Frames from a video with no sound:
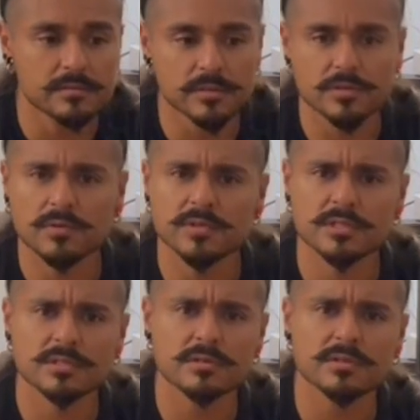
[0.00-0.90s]
there's always
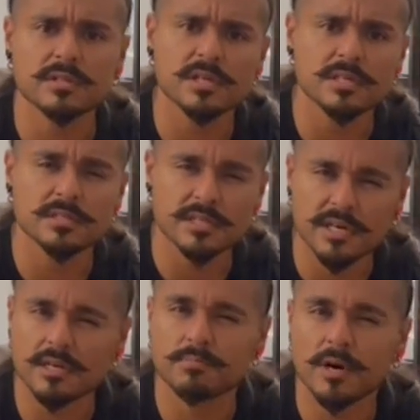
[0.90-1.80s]
certain things that
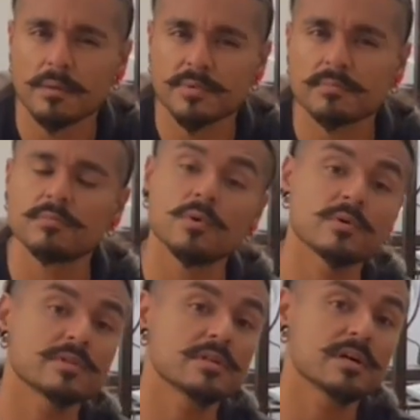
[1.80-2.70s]
kind of pop up
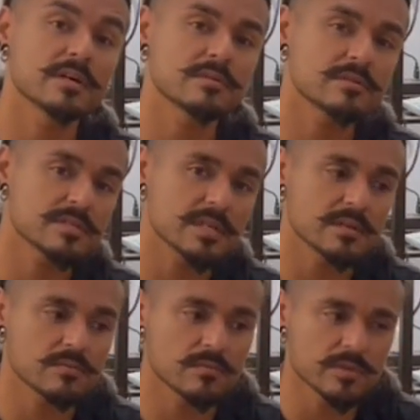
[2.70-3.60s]
more than others
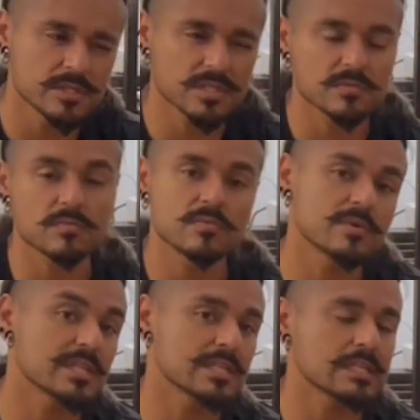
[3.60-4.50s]
that we just
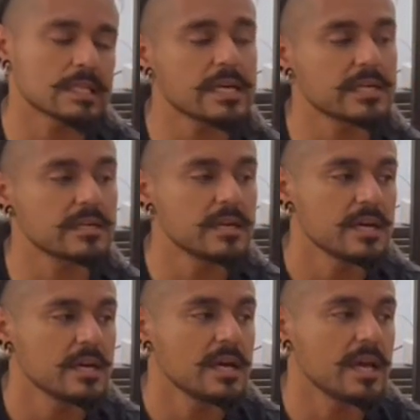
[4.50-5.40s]
really like.
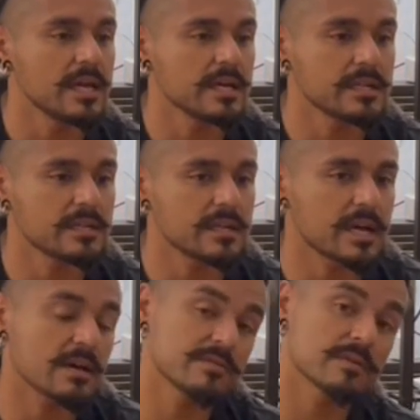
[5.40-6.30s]
And
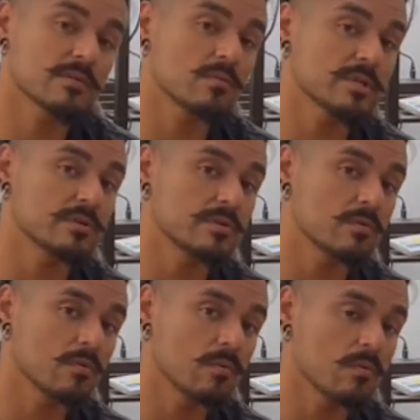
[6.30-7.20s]
have you ever wondered
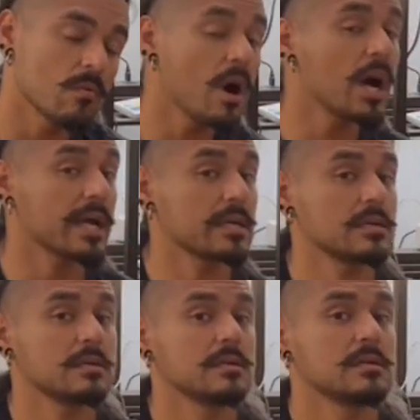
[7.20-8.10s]
why
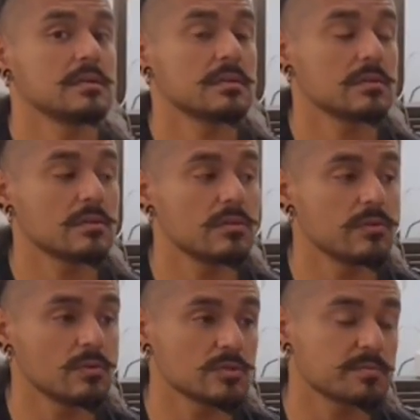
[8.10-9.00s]

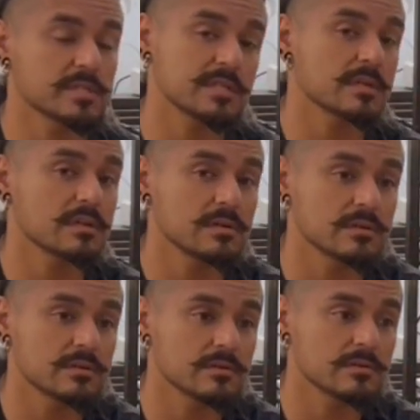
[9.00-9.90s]
those
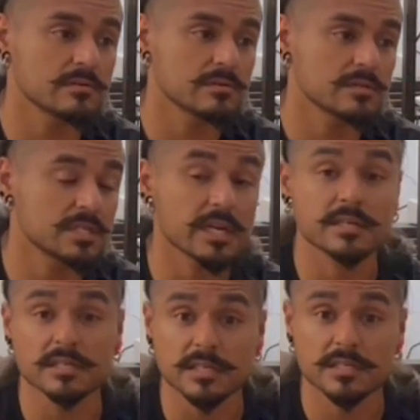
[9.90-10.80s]
particular
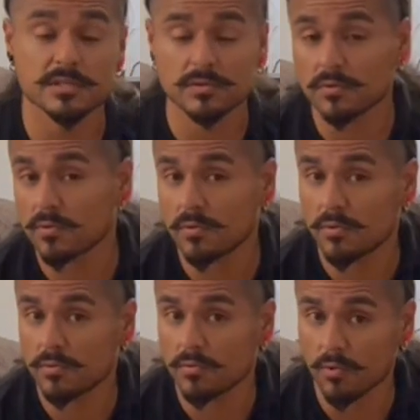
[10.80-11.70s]
techniques
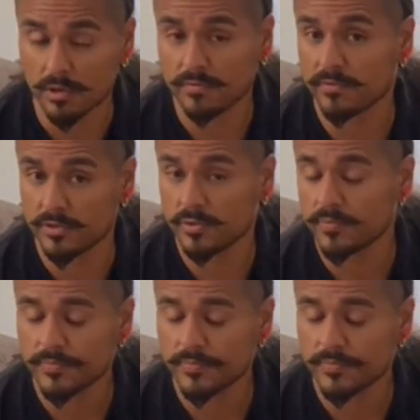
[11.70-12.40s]
work for you?